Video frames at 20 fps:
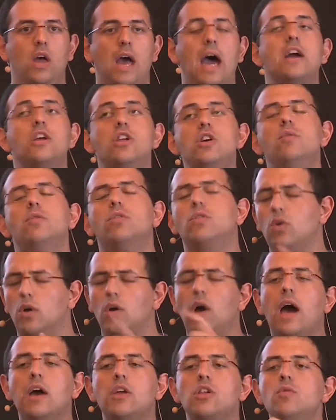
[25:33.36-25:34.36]

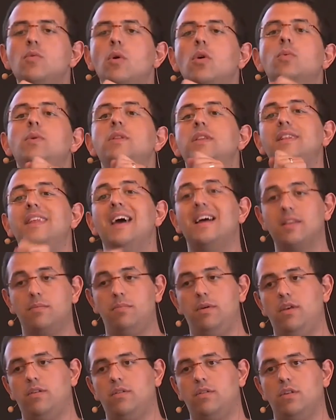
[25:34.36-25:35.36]
Actually work with the
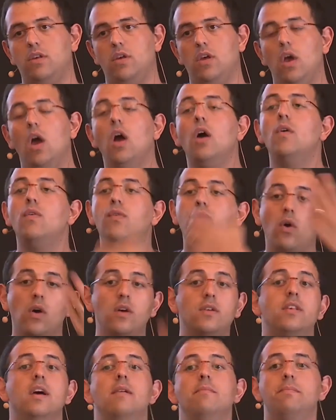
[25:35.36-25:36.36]
database. For
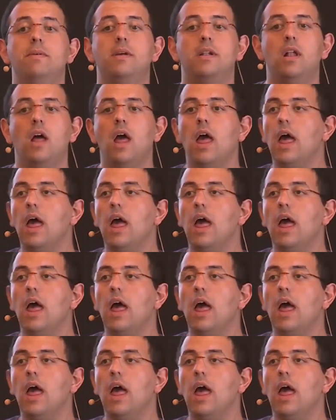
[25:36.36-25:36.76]
example,